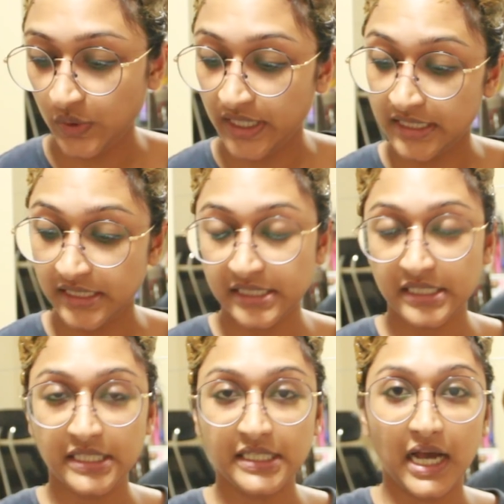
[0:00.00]
You can
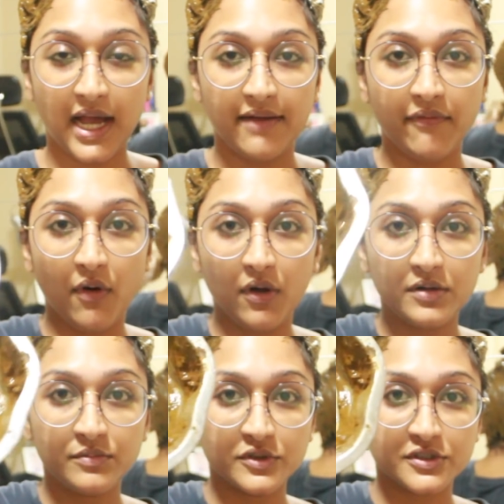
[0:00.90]
see I have
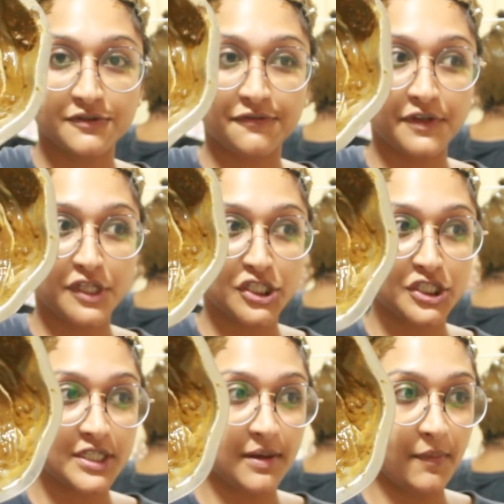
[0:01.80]
almost
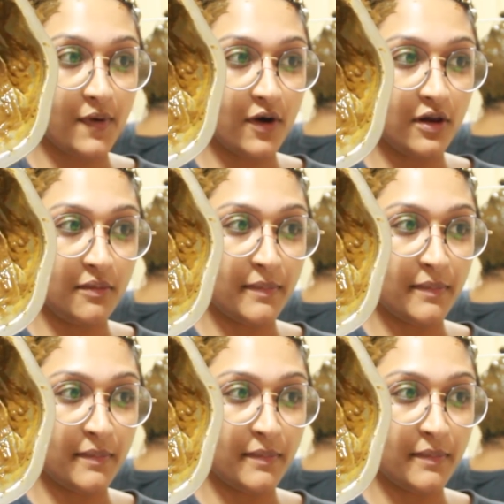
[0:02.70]
finished up all